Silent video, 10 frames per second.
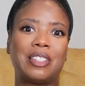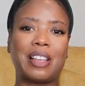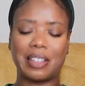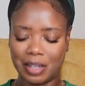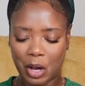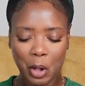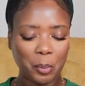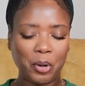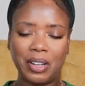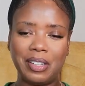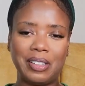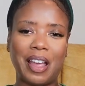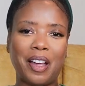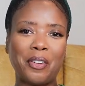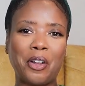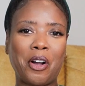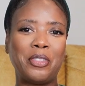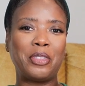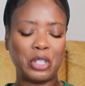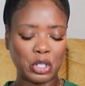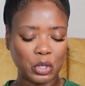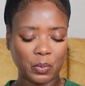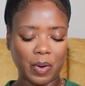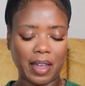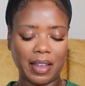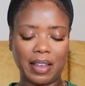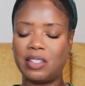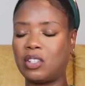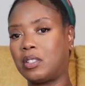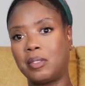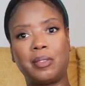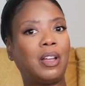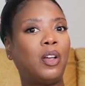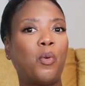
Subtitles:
I can pull it down on the tray and just